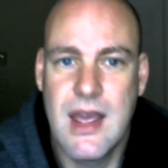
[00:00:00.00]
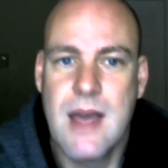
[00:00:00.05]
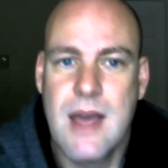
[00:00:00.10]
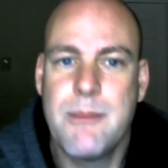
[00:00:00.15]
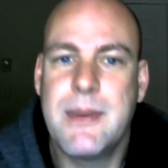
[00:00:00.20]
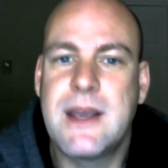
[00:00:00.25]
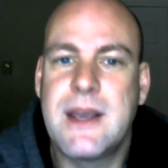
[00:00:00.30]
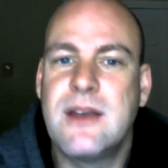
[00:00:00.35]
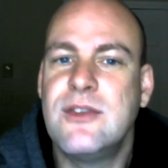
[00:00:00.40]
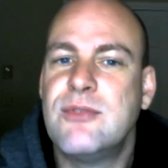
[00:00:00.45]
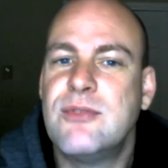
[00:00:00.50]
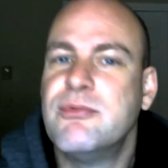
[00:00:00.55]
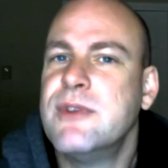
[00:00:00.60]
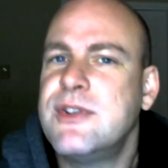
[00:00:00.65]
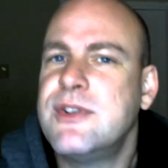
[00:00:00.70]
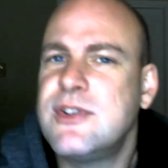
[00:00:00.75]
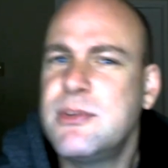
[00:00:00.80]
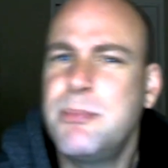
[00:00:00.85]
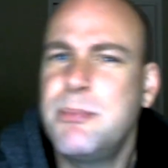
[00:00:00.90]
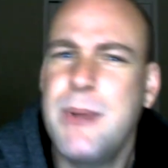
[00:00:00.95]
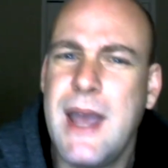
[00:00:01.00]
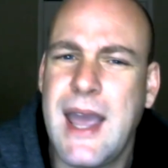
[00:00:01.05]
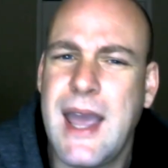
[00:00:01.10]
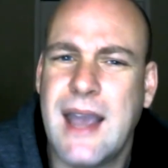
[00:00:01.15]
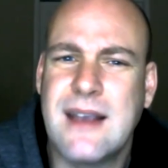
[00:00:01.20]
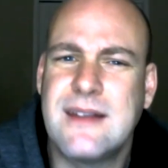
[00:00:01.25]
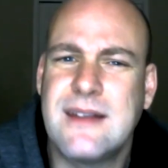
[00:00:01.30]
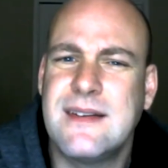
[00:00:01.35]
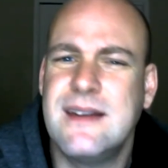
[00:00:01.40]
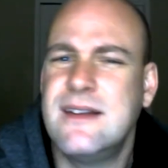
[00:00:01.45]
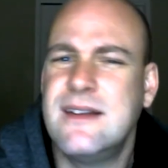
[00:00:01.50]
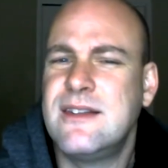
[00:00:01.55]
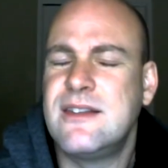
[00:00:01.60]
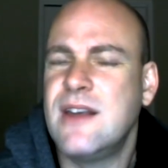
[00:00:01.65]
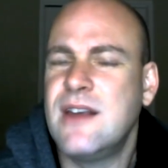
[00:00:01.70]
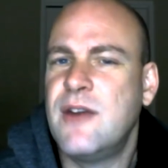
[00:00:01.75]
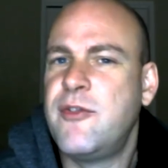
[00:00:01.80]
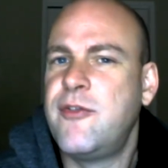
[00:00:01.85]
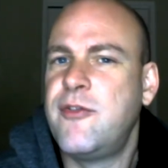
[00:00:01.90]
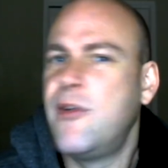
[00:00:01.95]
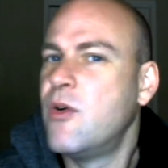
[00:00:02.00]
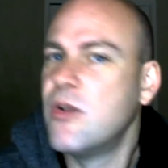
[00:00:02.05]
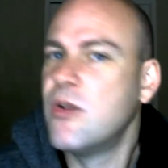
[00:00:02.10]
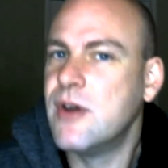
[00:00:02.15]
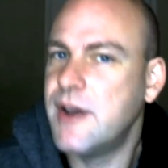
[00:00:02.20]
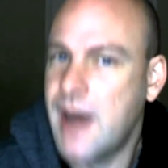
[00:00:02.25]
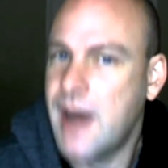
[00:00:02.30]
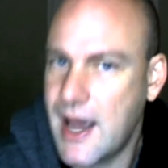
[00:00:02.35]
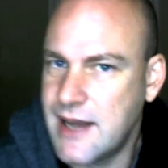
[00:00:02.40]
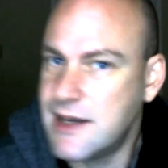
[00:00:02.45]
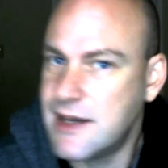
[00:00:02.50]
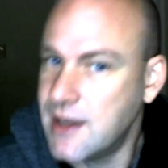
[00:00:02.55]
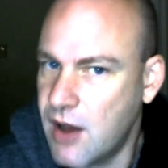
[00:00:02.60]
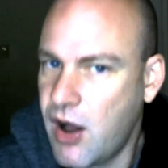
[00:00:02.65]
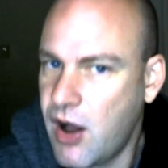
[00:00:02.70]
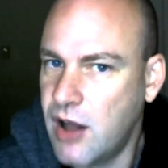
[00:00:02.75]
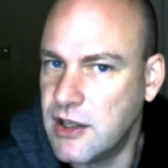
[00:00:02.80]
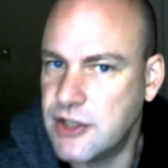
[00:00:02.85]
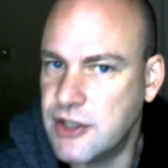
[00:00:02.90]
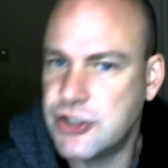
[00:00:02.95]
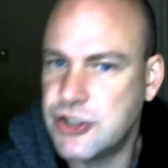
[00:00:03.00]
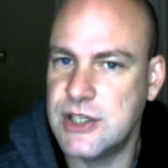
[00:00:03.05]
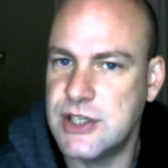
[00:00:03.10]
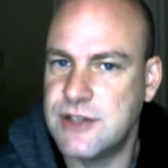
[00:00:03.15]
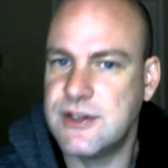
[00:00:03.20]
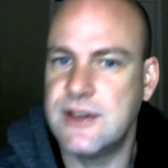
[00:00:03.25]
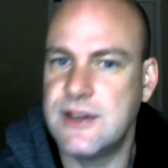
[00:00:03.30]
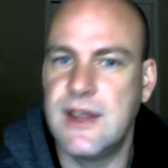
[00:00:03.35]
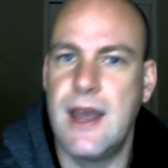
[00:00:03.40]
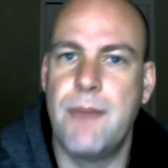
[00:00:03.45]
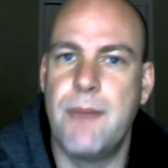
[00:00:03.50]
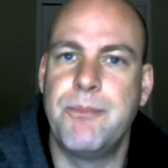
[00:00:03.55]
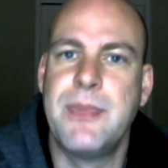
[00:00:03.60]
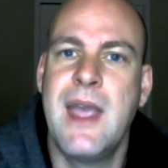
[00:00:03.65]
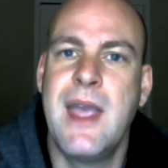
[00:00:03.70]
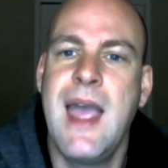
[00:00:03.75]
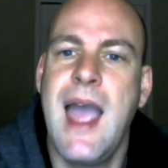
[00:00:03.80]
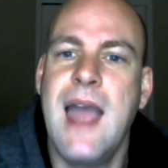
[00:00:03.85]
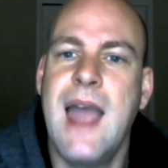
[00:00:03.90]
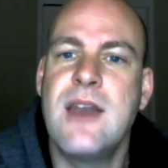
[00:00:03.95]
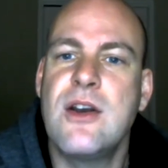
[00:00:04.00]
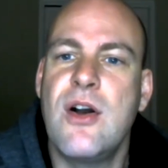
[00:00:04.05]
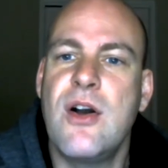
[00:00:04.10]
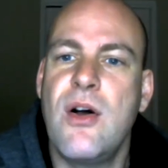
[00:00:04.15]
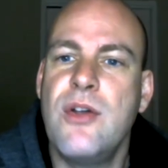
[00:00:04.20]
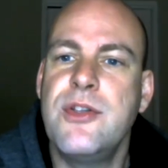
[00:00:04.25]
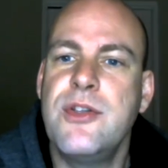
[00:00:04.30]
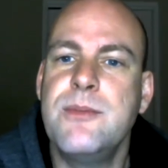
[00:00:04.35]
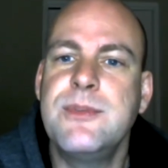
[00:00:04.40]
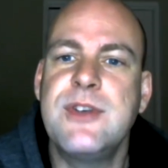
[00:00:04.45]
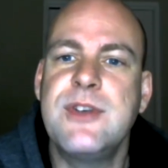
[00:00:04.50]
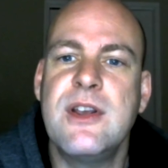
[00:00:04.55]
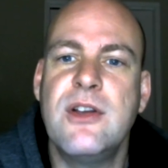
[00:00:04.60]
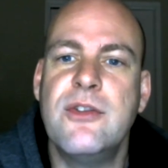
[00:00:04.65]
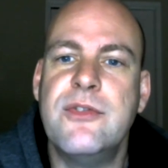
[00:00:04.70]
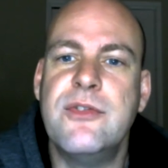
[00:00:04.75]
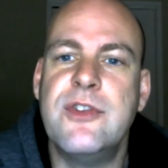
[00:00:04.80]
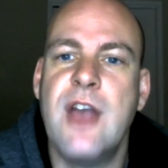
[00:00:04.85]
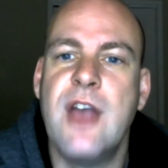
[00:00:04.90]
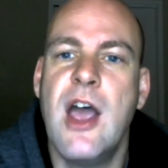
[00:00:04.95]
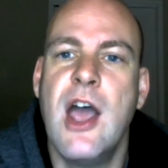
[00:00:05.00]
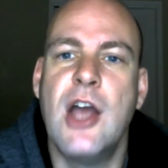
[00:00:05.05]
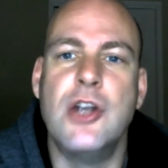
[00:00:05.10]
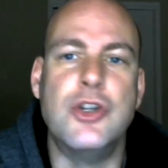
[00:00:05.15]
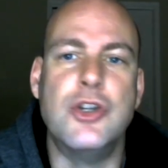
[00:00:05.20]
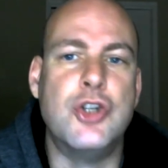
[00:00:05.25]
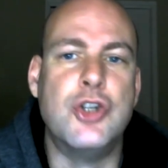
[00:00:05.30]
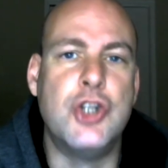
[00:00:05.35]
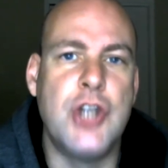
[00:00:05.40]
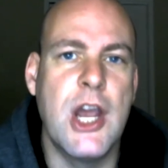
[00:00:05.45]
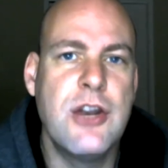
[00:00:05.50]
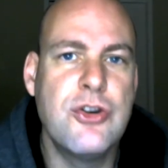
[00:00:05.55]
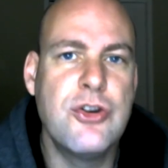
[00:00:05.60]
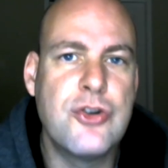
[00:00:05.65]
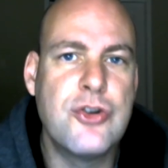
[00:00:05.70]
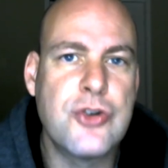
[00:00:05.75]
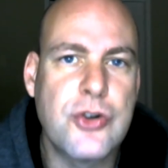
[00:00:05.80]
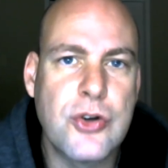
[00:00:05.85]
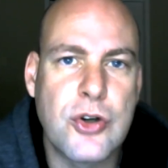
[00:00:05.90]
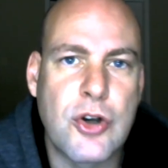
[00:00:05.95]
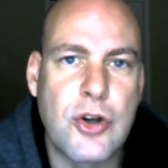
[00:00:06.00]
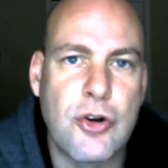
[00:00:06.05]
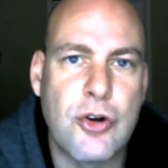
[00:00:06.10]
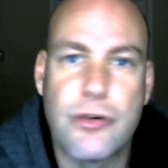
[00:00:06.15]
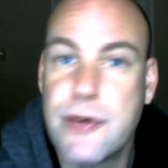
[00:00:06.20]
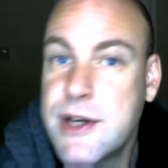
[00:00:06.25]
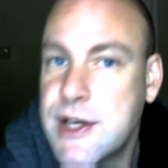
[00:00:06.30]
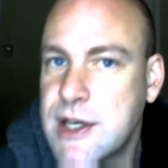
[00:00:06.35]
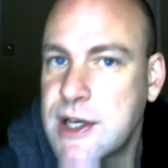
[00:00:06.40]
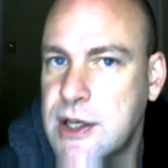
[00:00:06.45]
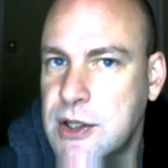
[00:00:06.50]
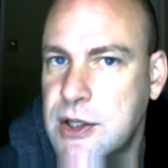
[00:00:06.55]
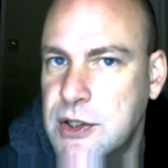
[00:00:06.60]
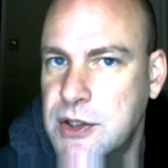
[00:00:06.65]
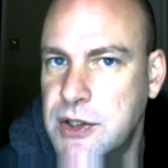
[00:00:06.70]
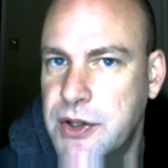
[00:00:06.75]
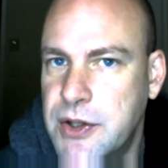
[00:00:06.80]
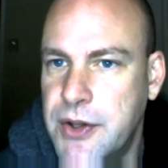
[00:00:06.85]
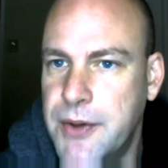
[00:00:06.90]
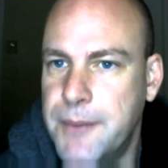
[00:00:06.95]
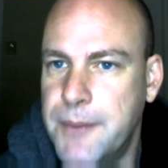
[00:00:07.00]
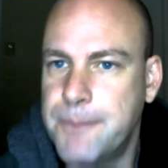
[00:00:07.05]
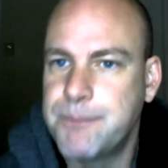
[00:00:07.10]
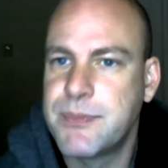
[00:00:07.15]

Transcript: because respect is a foreign ideology to them, and call themselves gender critical,